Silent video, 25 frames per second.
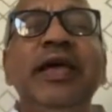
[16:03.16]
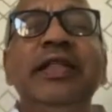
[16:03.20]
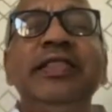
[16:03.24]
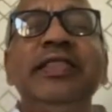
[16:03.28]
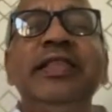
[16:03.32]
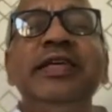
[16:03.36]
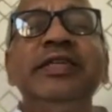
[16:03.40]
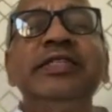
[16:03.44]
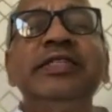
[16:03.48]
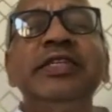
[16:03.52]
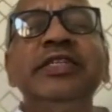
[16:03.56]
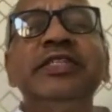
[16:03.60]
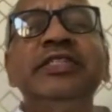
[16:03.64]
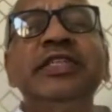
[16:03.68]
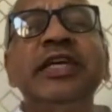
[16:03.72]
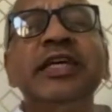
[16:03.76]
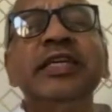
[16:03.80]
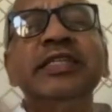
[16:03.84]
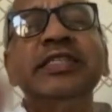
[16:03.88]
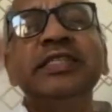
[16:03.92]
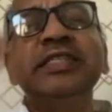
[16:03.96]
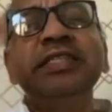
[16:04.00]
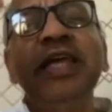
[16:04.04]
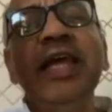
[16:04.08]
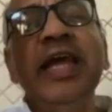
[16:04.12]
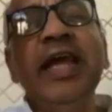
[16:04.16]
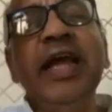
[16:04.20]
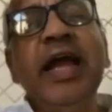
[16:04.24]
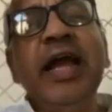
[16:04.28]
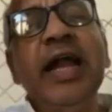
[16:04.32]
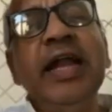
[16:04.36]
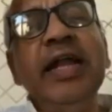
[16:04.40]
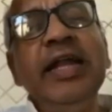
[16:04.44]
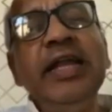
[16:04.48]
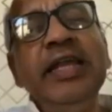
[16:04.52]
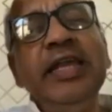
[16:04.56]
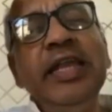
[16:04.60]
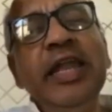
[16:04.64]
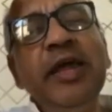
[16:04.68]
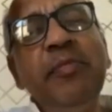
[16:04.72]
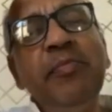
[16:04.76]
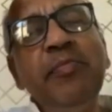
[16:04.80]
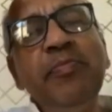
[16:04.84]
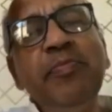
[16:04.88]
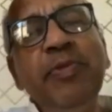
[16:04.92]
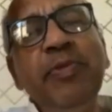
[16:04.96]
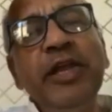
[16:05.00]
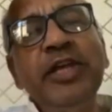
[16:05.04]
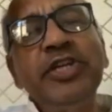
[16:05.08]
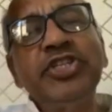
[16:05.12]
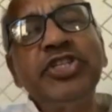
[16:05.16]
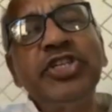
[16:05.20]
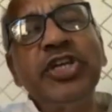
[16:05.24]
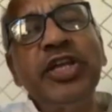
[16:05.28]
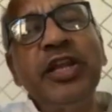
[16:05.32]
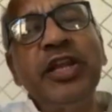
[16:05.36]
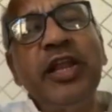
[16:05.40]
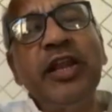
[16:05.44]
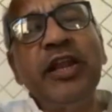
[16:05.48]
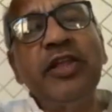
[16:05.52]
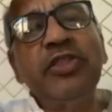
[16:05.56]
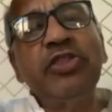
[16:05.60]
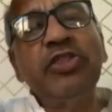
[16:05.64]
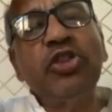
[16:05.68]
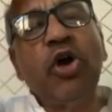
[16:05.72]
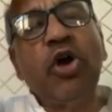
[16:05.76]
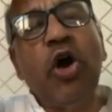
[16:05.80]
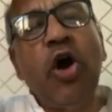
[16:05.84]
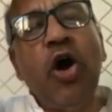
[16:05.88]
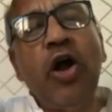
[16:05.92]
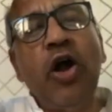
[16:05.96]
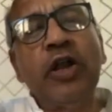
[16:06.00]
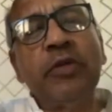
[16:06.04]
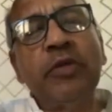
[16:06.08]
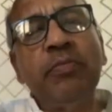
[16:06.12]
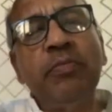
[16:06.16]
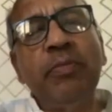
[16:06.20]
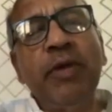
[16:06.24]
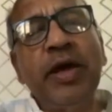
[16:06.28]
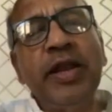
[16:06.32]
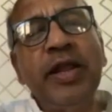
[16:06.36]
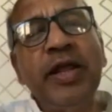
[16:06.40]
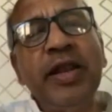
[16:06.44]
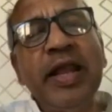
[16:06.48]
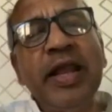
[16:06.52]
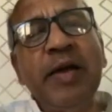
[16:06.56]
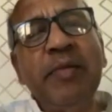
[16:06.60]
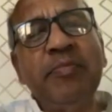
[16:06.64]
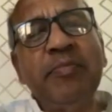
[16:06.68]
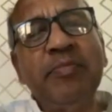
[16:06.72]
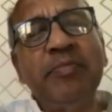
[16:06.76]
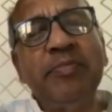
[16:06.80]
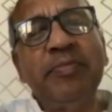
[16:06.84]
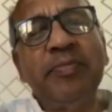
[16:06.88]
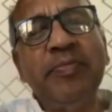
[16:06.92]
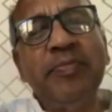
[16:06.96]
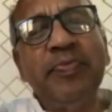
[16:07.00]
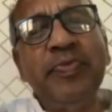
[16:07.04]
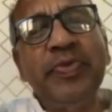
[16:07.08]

This is just a contemplation and a thought, mananam.